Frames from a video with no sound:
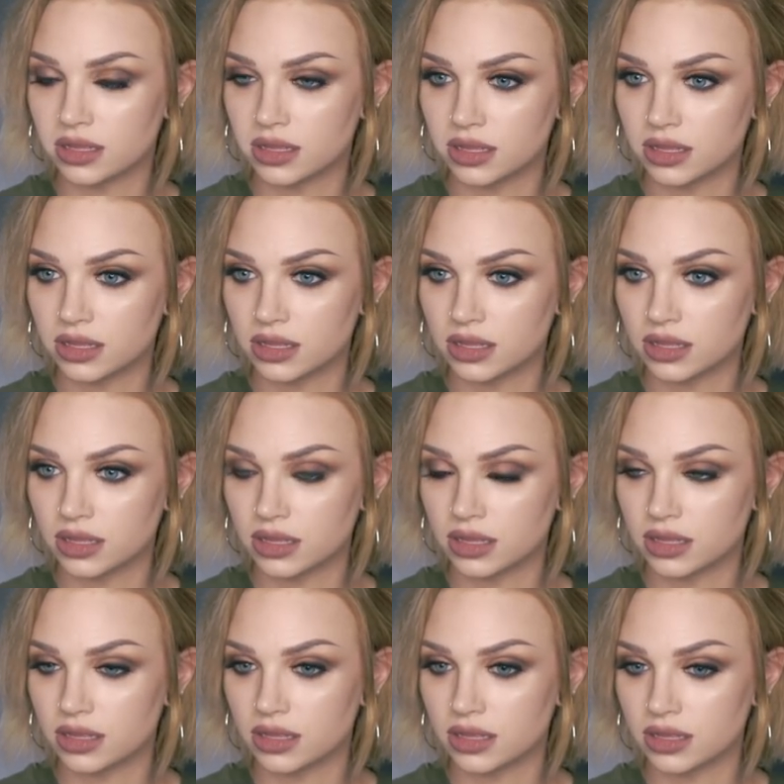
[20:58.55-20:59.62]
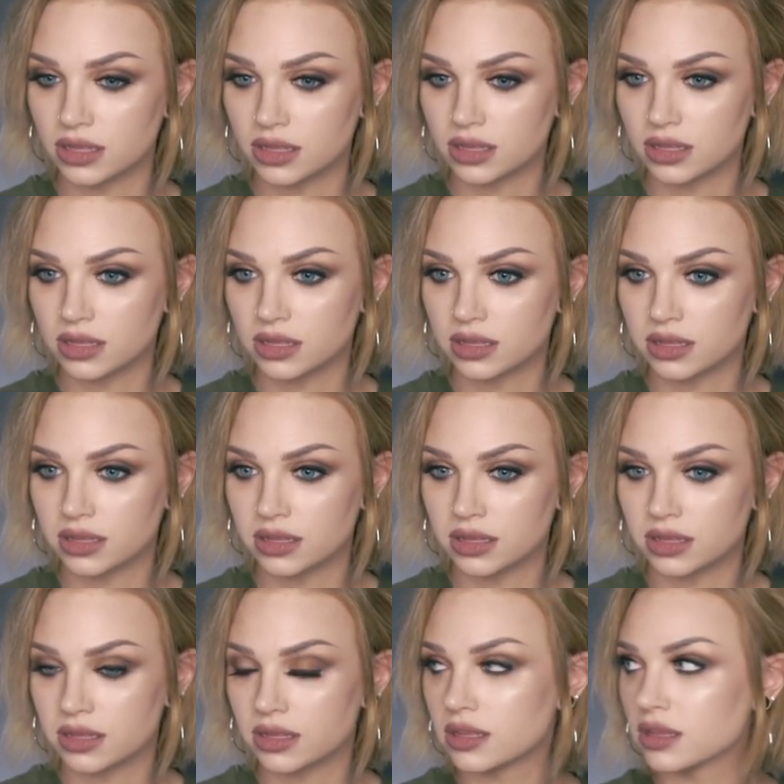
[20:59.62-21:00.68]

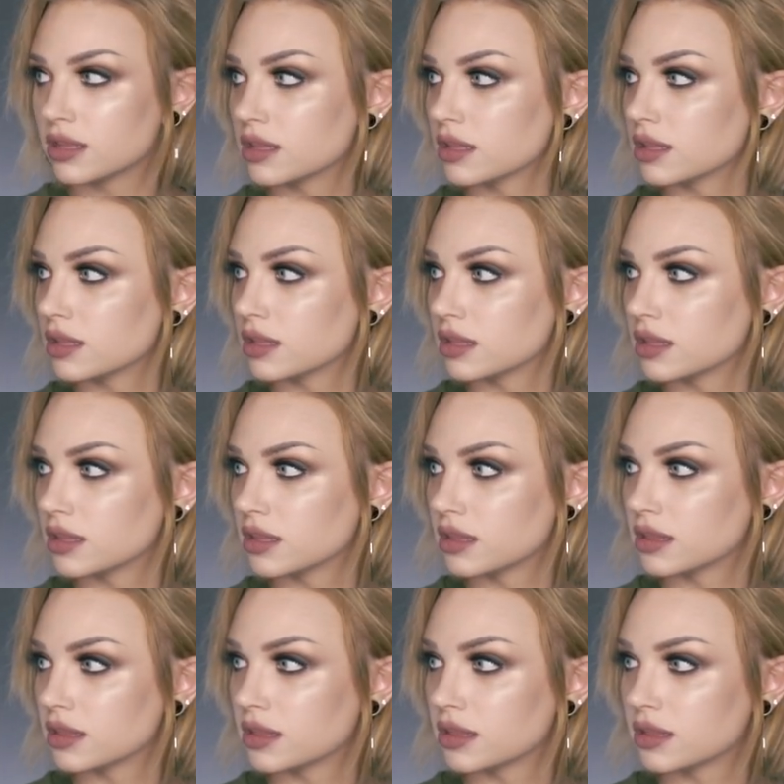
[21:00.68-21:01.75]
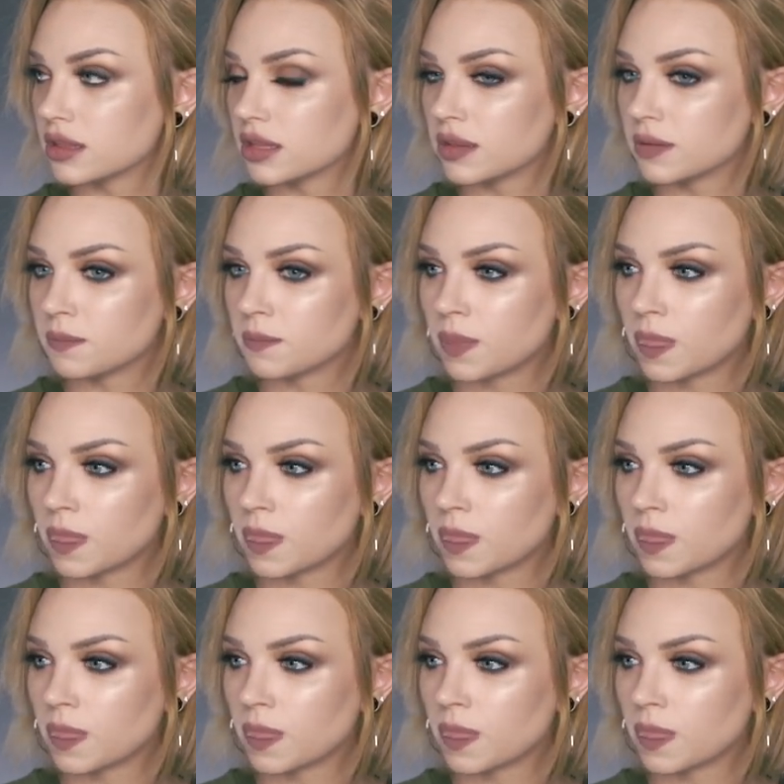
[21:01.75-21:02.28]
No words are spoken by the person on screen.